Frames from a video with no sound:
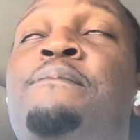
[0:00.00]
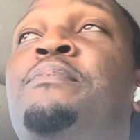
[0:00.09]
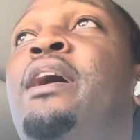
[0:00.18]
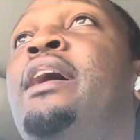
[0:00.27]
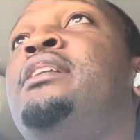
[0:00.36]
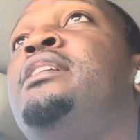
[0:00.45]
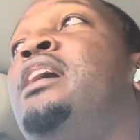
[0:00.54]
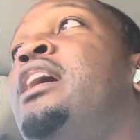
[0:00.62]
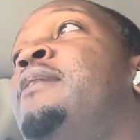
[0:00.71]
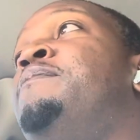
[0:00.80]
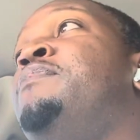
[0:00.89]
And
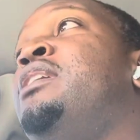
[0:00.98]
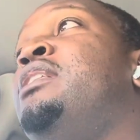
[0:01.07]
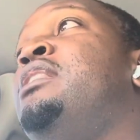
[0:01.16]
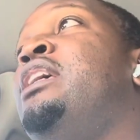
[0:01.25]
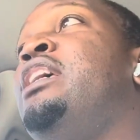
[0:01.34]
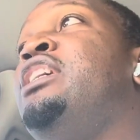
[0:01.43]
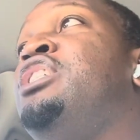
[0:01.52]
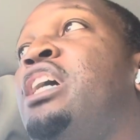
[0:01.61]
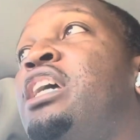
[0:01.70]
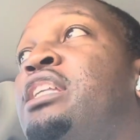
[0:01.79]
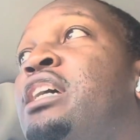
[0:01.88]
they
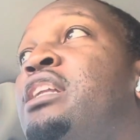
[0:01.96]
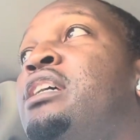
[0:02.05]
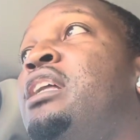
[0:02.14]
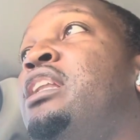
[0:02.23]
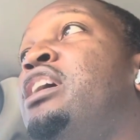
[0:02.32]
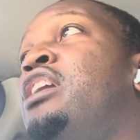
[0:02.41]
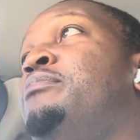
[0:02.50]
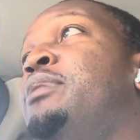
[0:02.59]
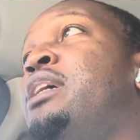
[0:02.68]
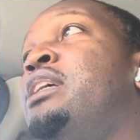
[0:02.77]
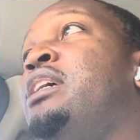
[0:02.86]
injected Leon
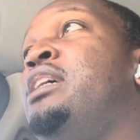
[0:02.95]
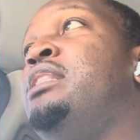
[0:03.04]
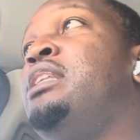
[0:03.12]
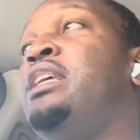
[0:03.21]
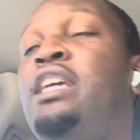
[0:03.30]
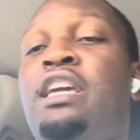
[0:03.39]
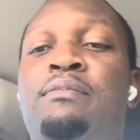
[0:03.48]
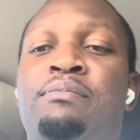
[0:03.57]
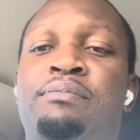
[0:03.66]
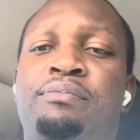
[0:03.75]
Bailey in the game